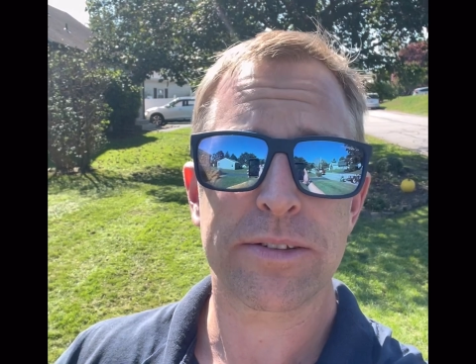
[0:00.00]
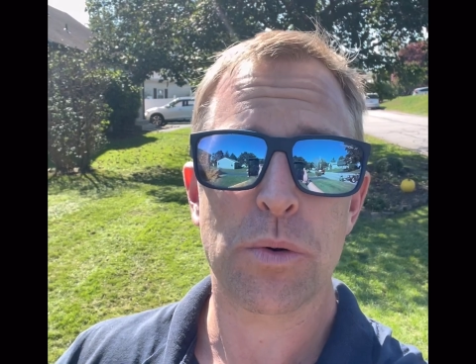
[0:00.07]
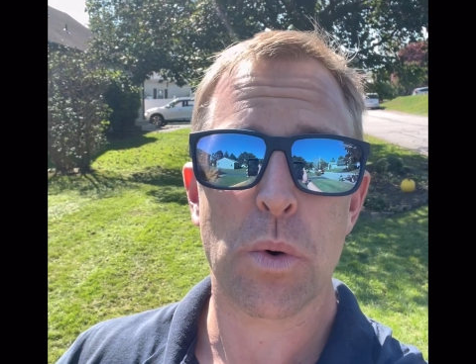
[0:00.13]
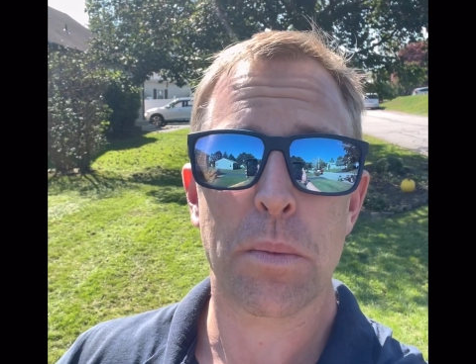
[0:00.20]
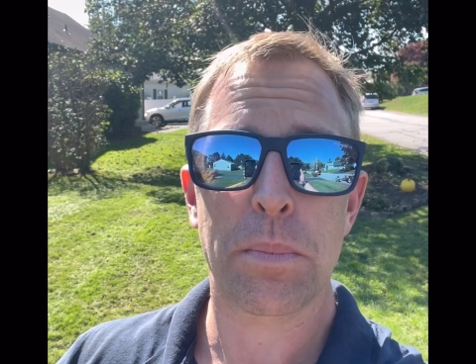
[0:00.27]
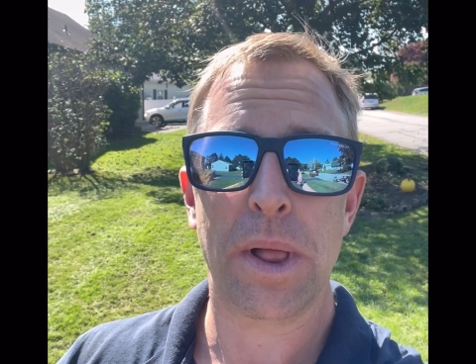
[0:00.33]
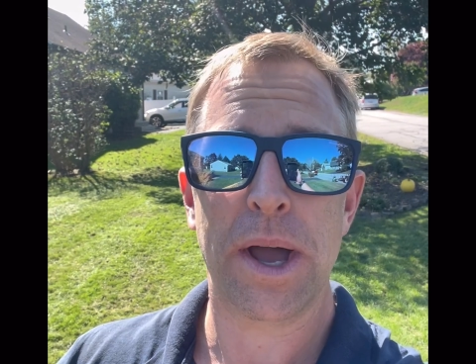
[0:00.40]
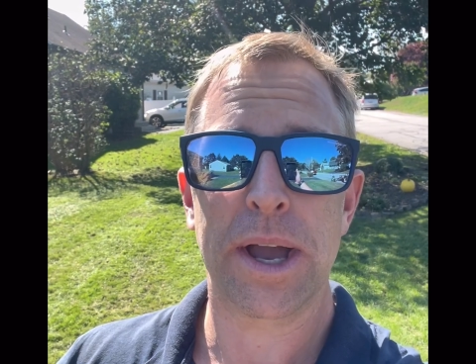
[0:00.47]
that we're
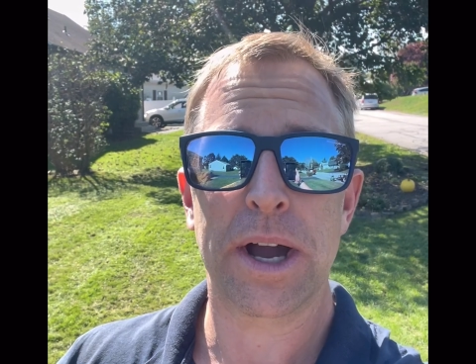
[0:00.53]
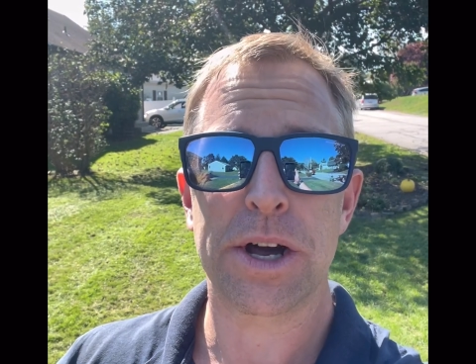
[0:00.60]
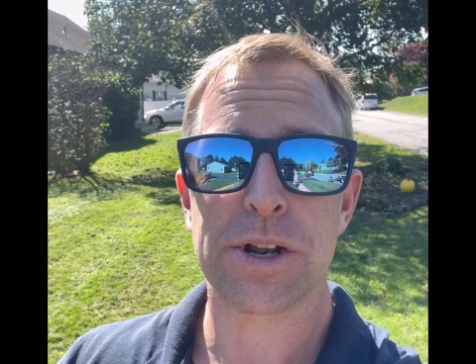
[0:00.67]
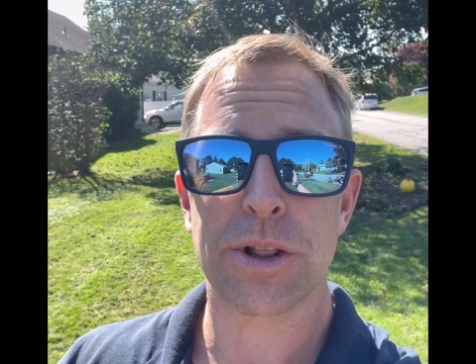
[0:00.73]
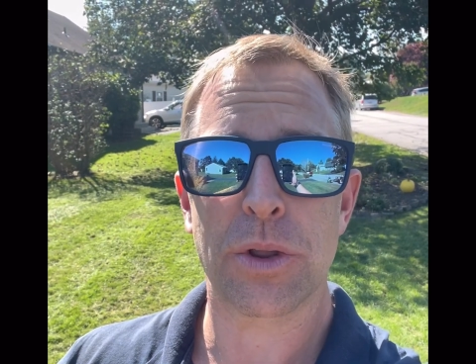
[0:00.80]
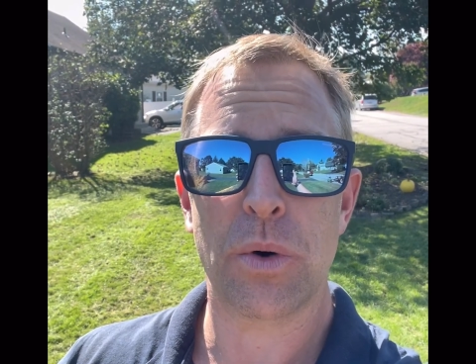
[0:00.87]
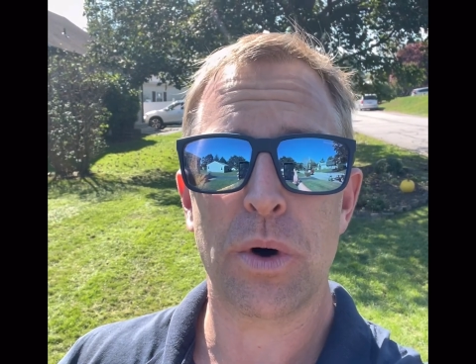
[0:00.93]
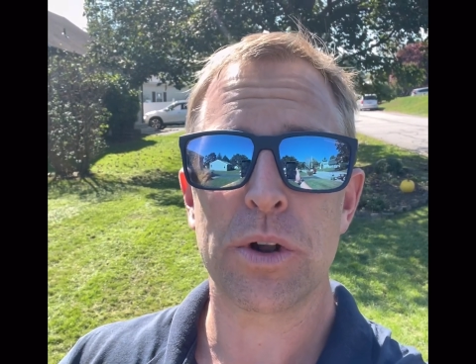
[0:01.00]
applying on the
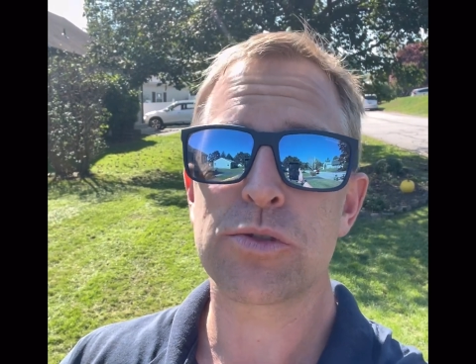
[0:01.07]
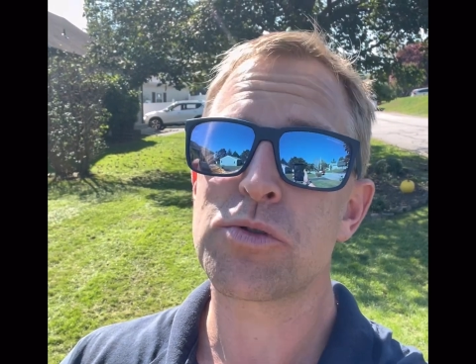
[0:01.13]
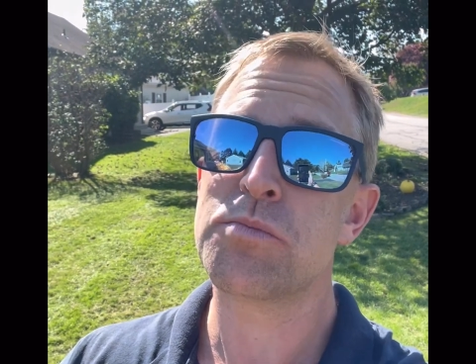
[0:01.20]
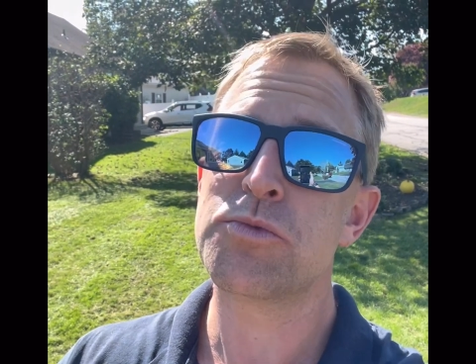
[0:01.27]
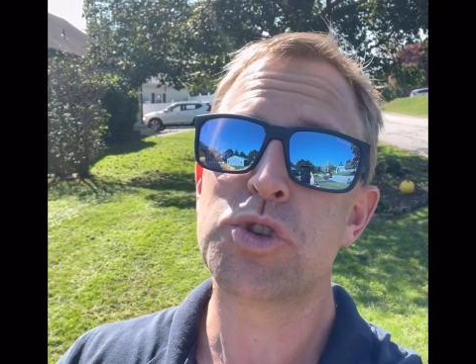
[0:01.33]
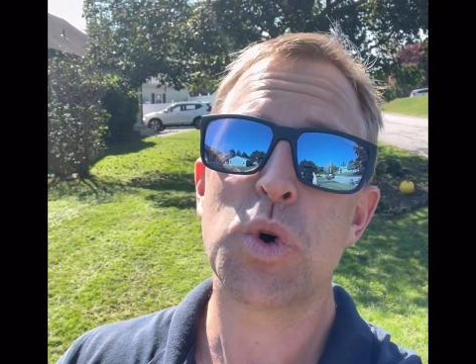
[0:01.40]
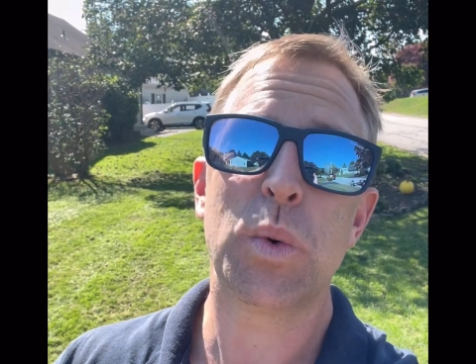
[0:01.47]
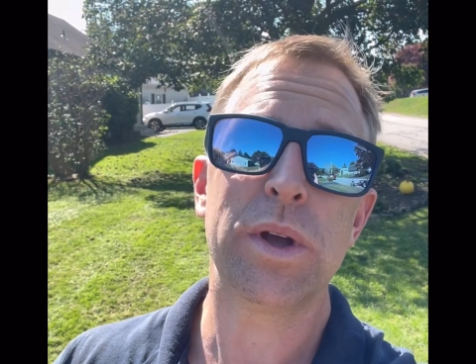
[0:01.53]
lawns from
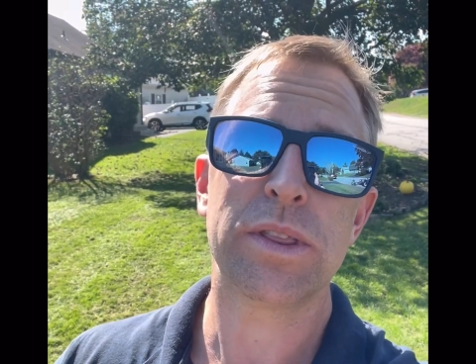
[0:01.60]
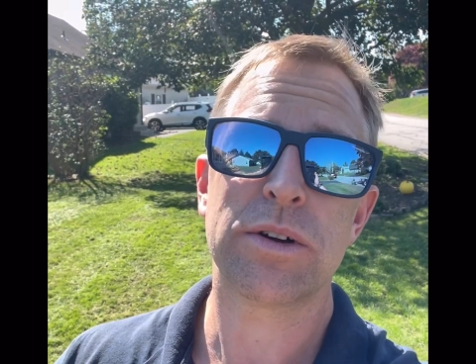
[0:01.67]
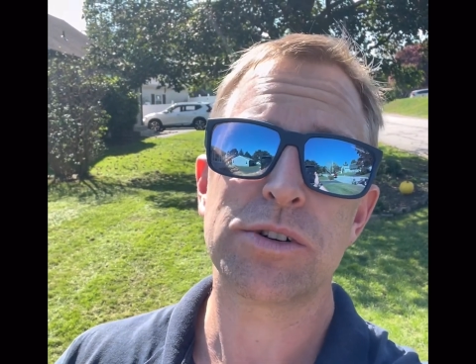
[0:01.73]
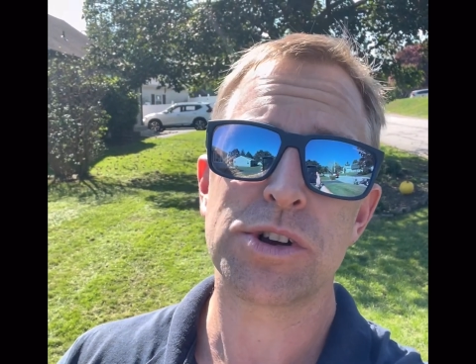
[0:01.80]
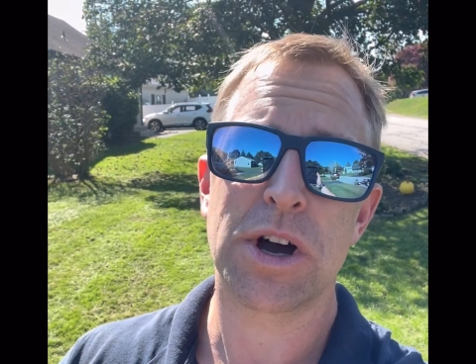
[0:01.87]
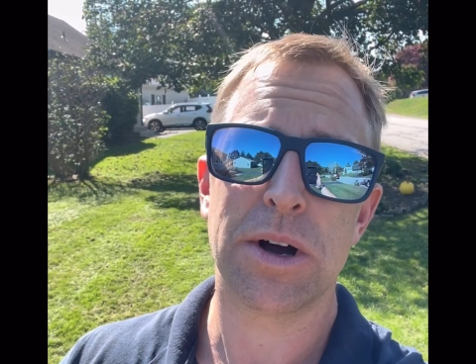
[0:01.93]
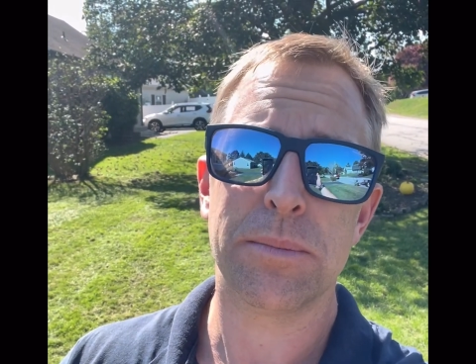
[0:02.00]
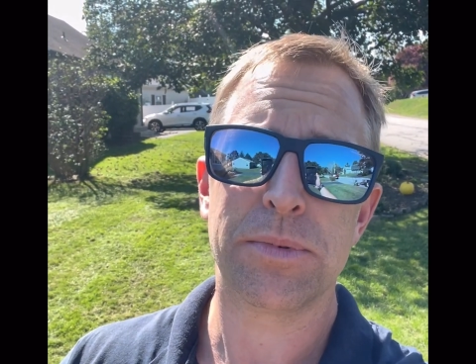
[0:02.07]
doing their
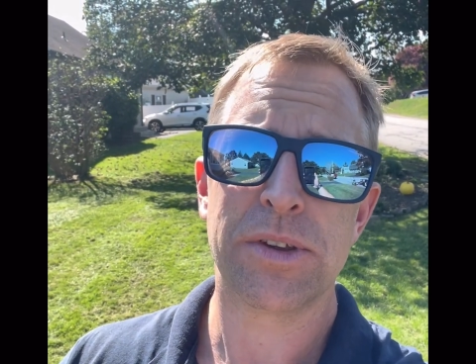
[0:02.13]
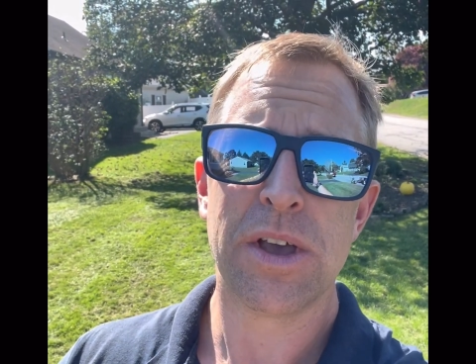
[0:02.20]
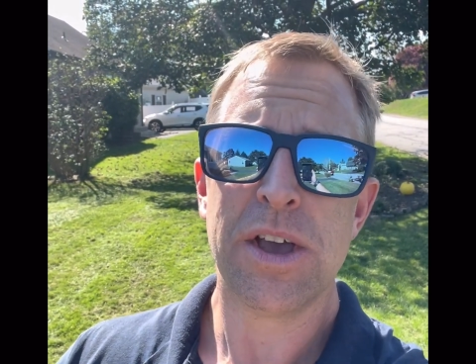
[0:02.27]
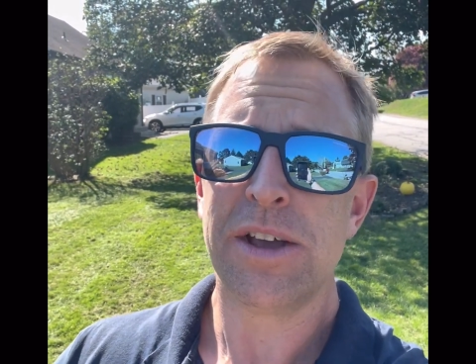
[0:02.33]
jobs.